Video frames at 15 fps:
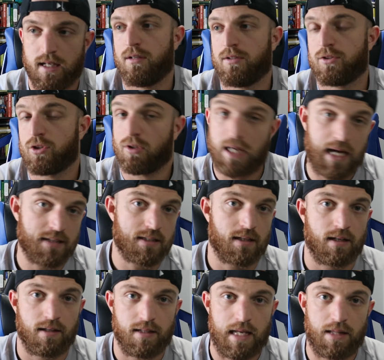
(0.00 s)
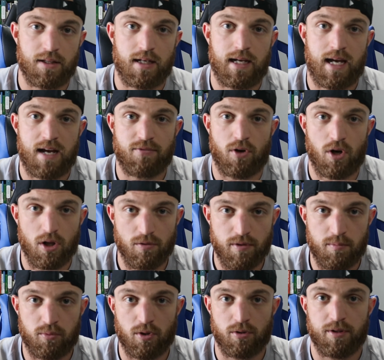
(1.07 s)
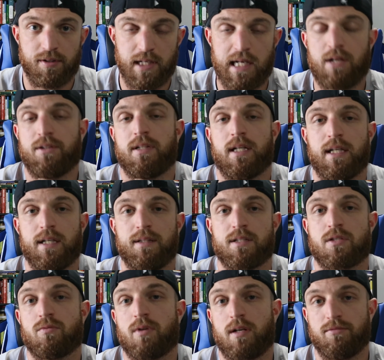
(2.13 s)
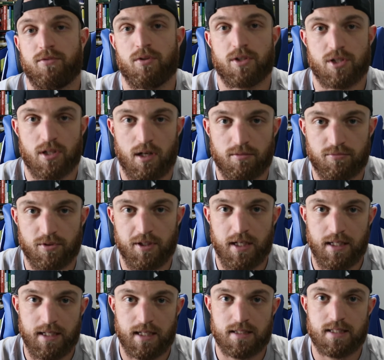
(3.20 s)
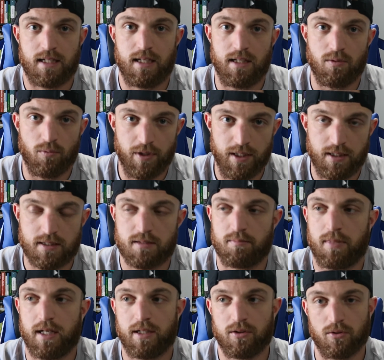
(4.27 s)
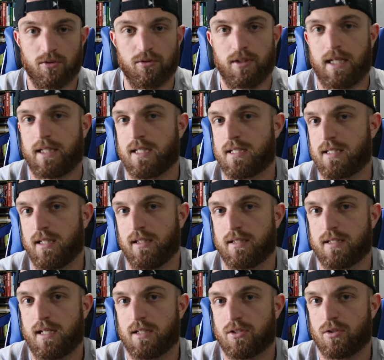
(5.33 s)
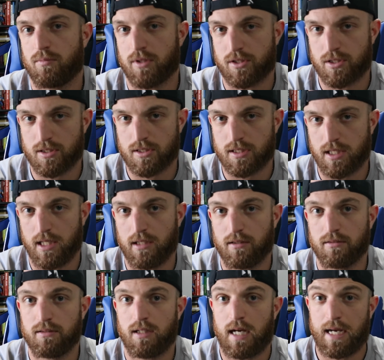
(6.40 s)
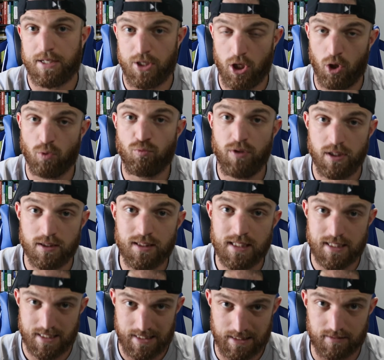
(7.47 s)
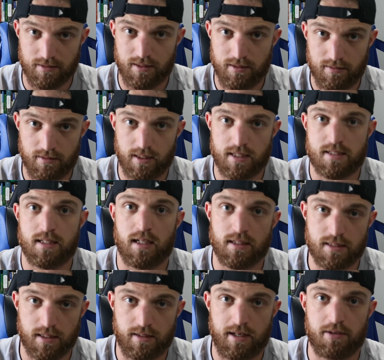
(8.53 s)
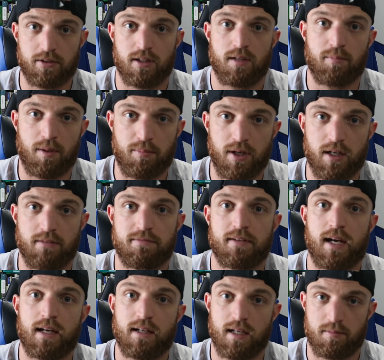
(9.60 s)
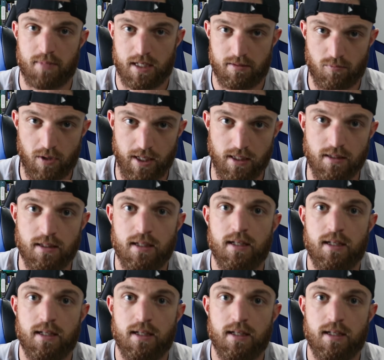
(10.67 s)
So guys, now that I have all of it broken down, again, this is what I'm focusing on for the next 8 weeks. My goal, like I said, it's not so much the scale. I know realistically, like I said, because I calculated my body fat and my weight,